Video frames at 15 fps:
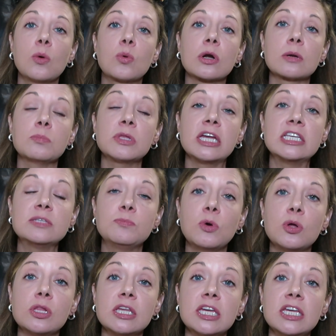Workplace
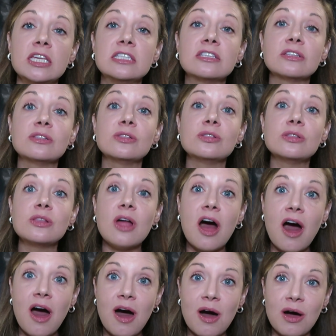bullies
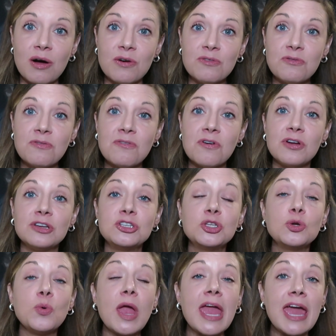love
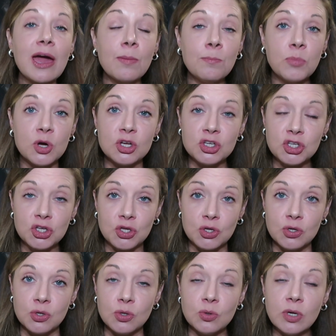to ambush
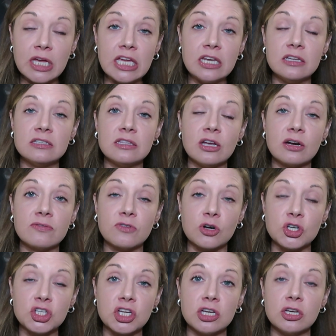you. It is their
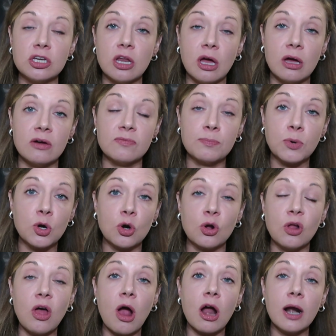version of
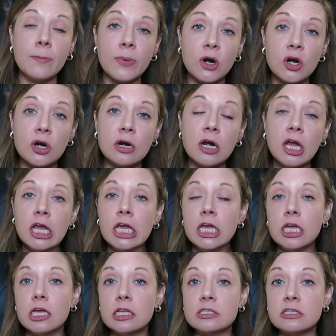Pearl Harbor.
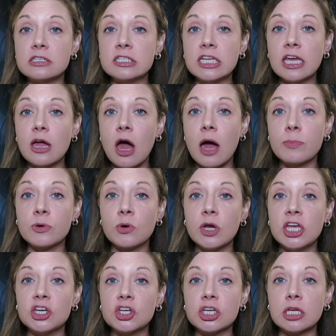It's a sting
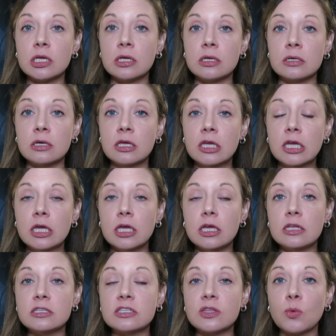operation.
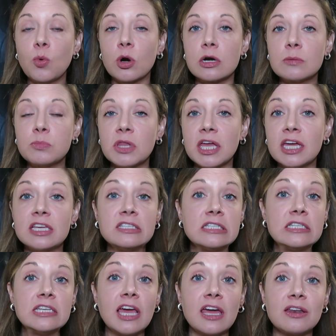It's the
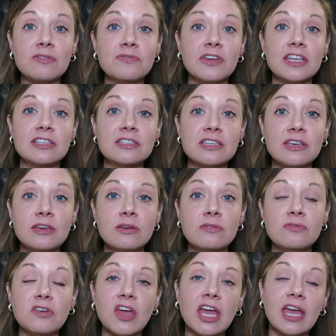workplace Tet
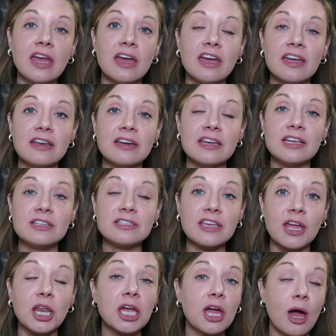Offensive, and it's
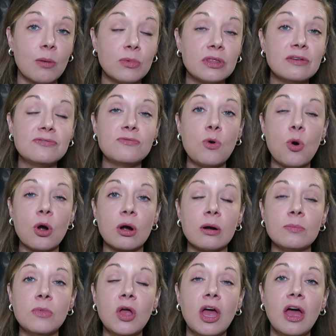going to come in the
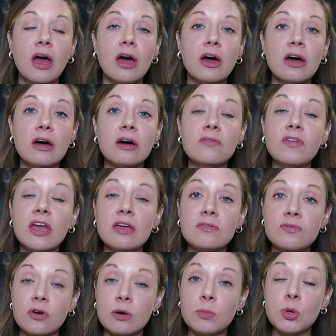form of a
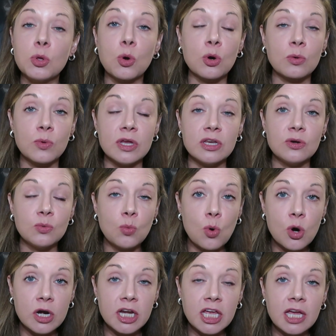verbal or written
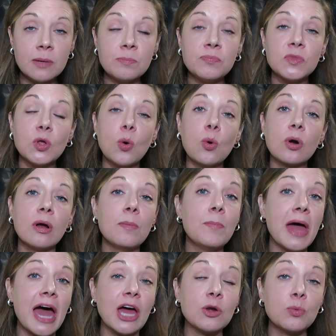warning or a
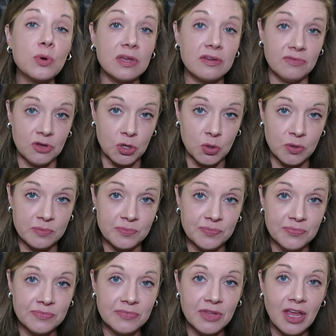bad review.
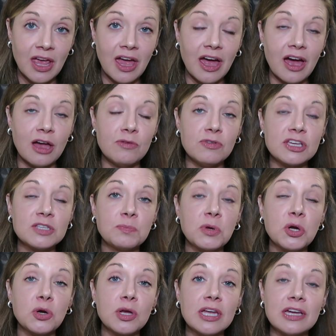I've
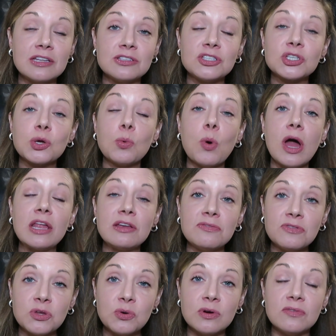experienced quite a
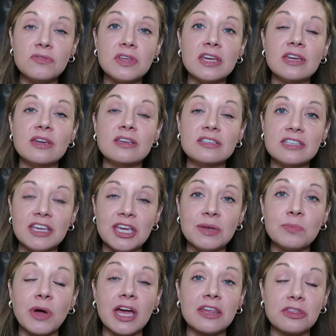few of these
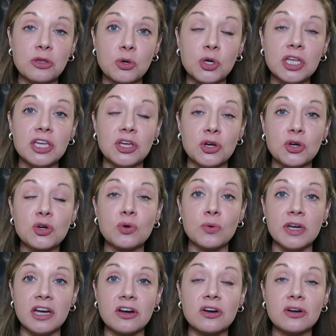in my 30-year
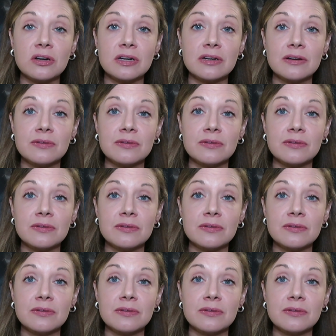career.